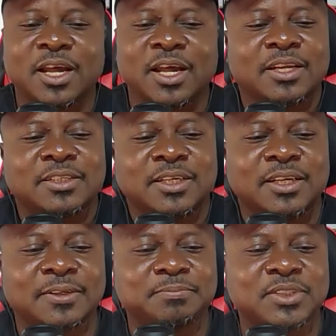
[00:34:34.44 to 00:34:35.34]
And
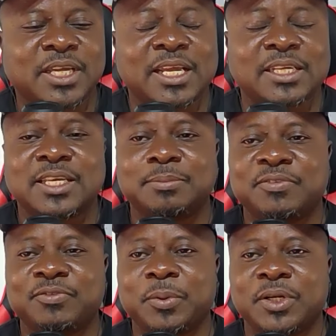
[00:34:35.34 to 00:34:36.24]
that has kept
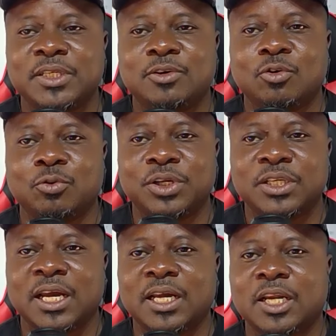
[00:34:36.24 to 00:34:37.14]
everybody
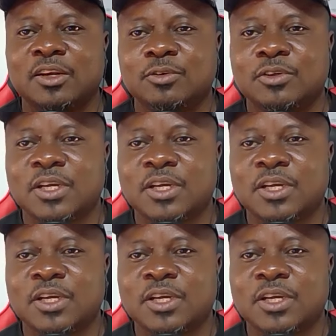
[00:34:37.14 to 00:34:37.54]
going and glued.